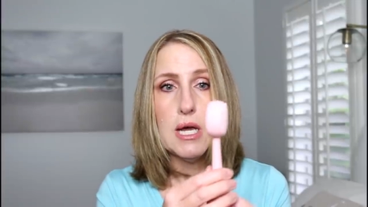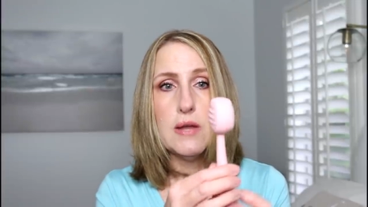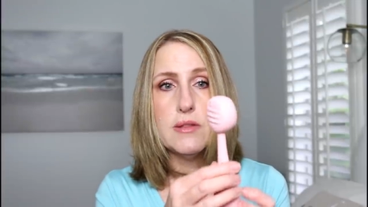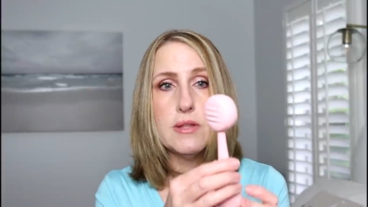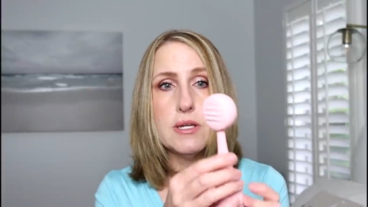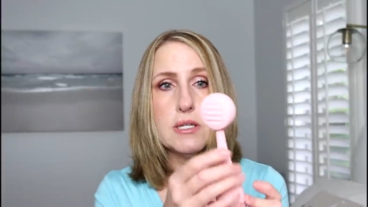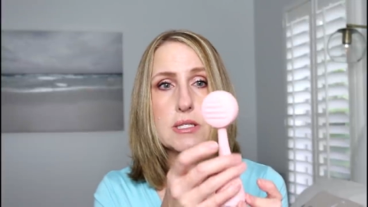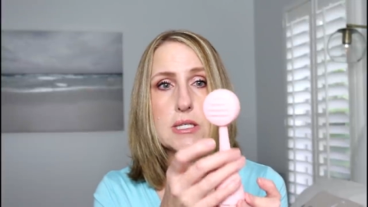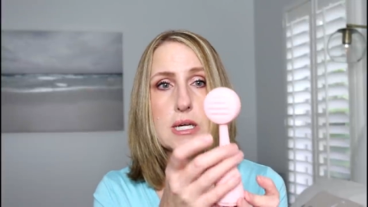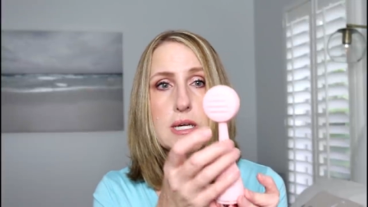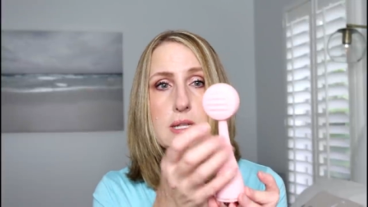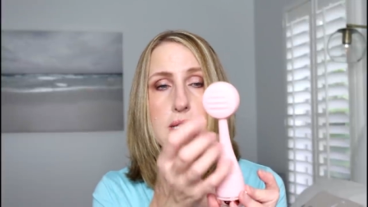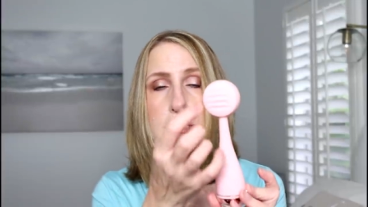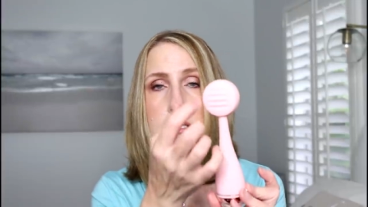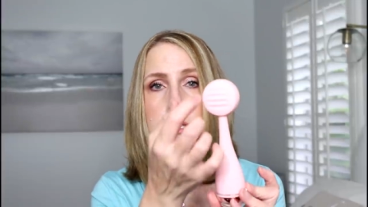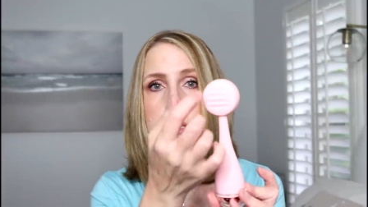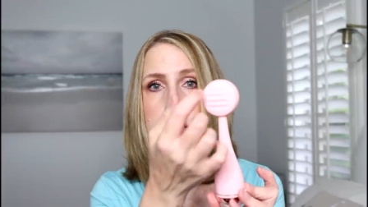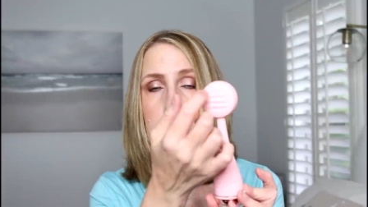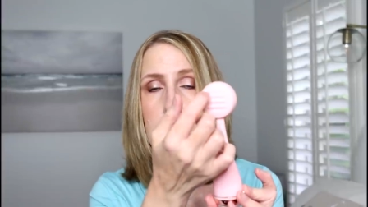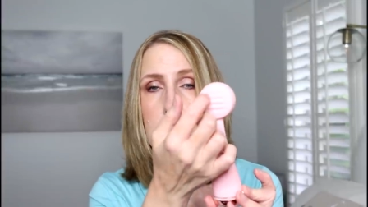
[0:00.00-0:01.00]
And then it's got
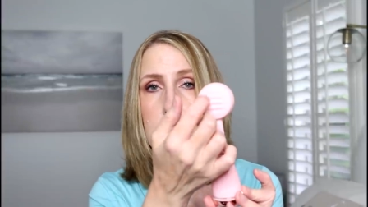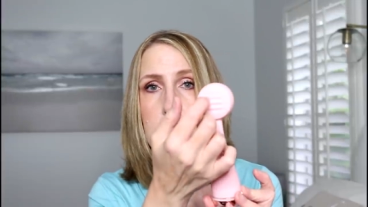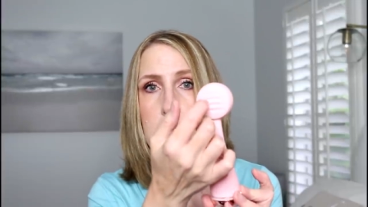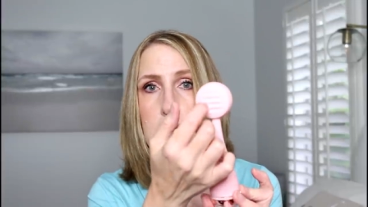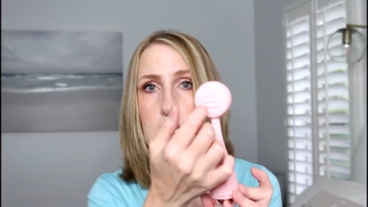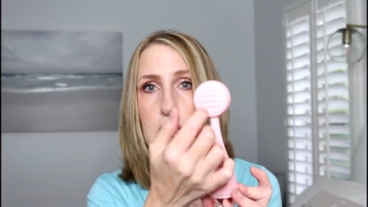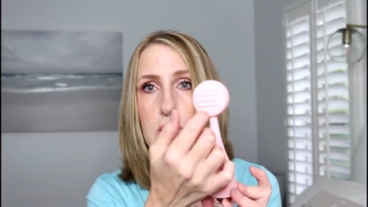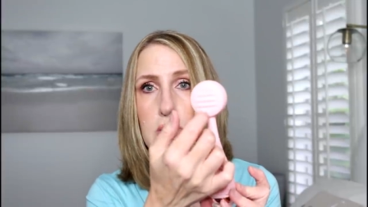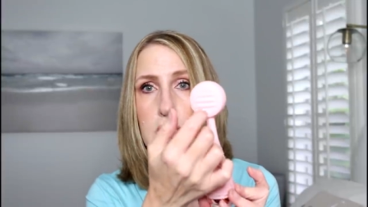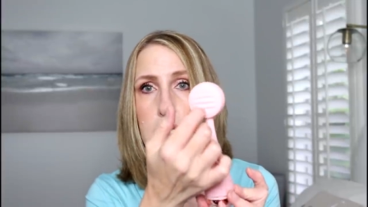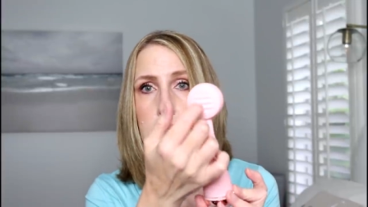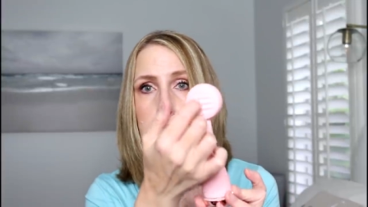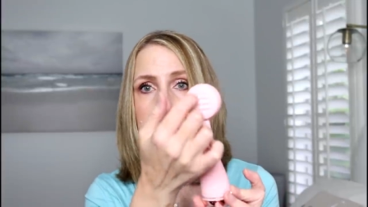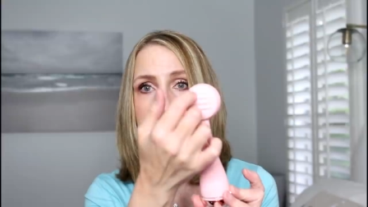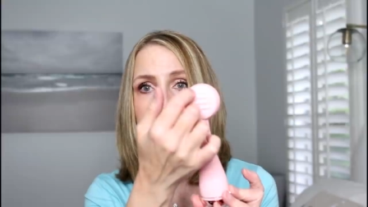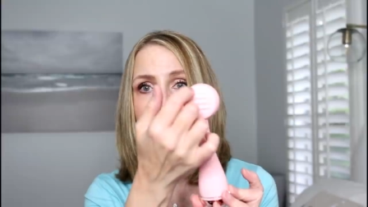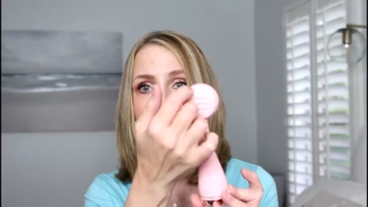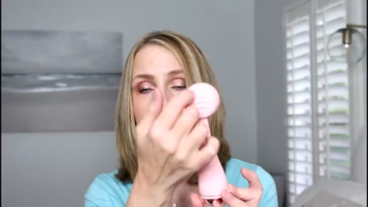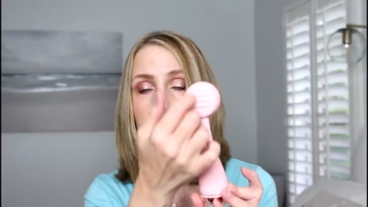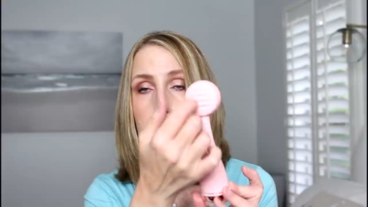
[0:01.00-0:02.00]
this side here that
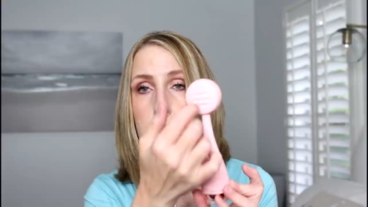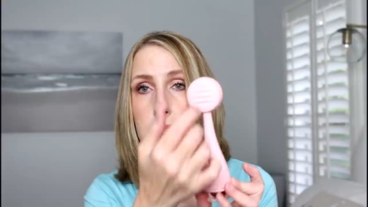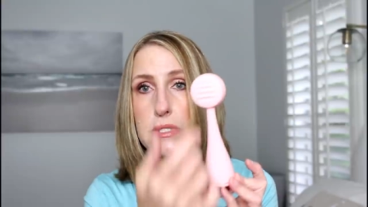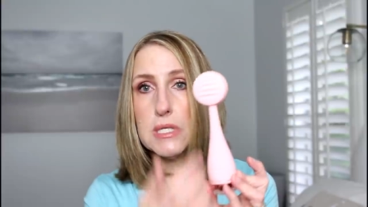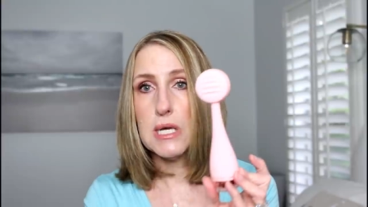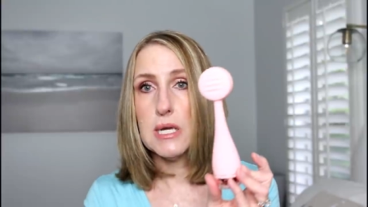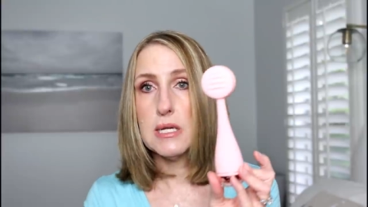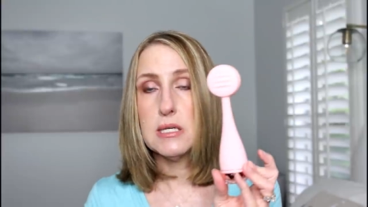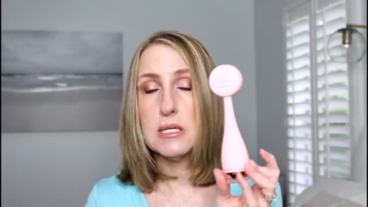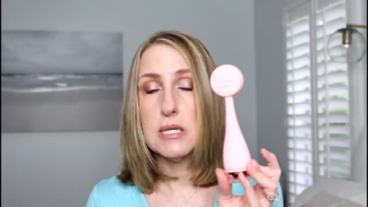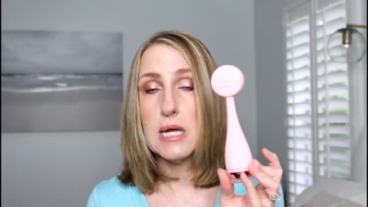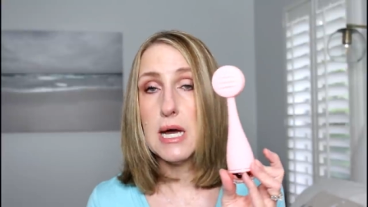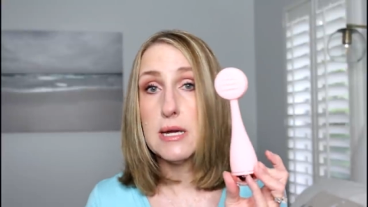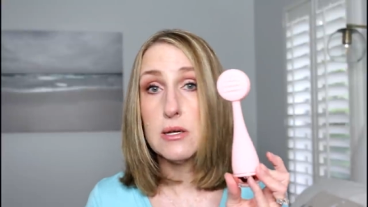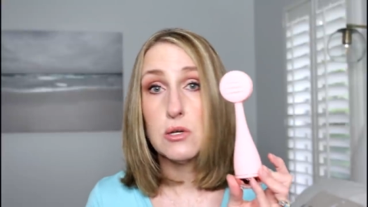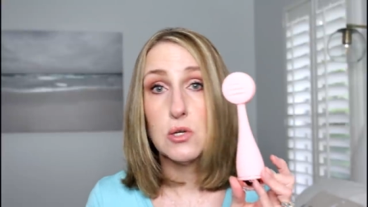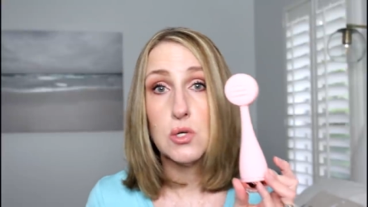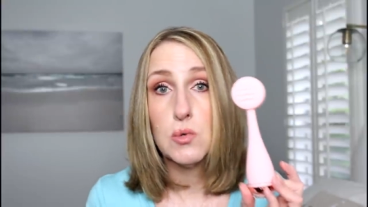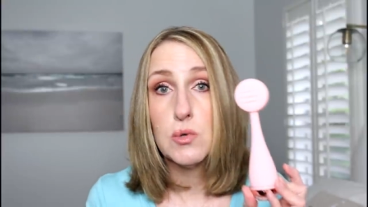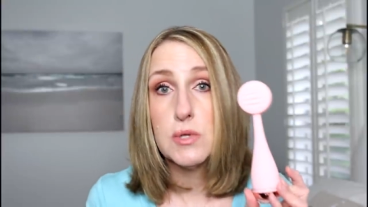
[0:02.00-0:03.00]
has these bumps on it.
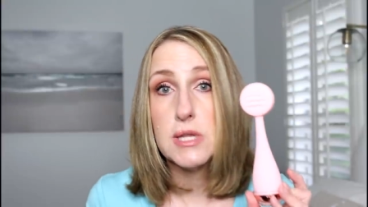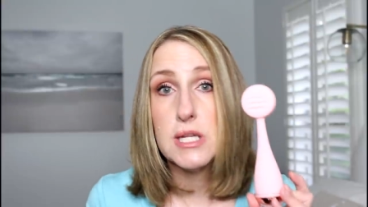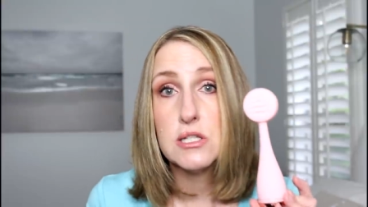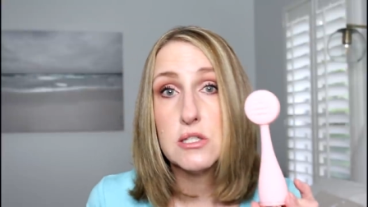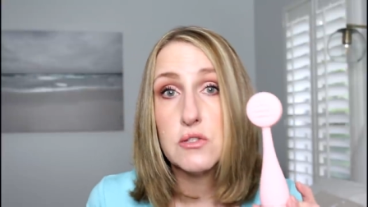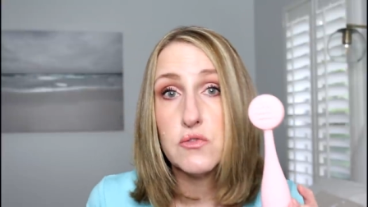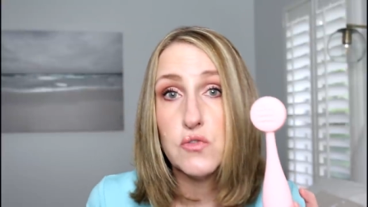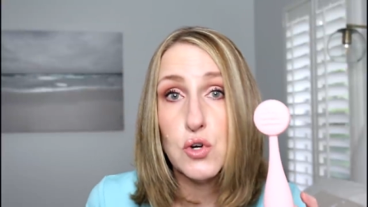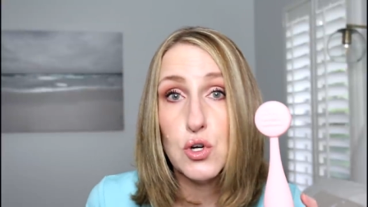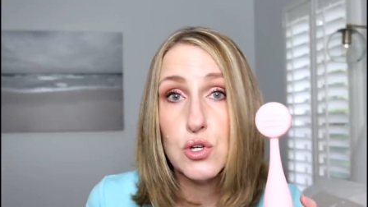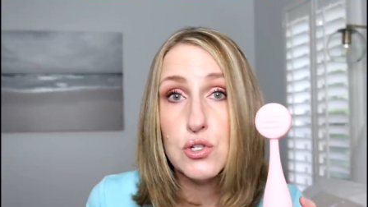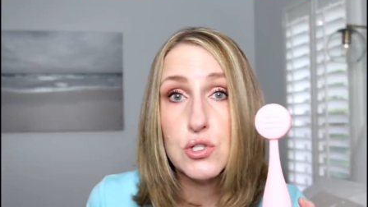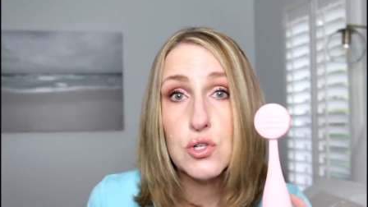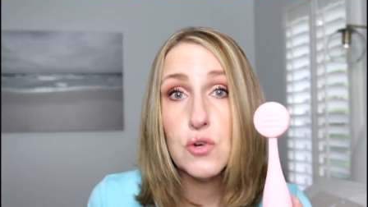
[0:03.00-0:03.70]
I don't know what that's for.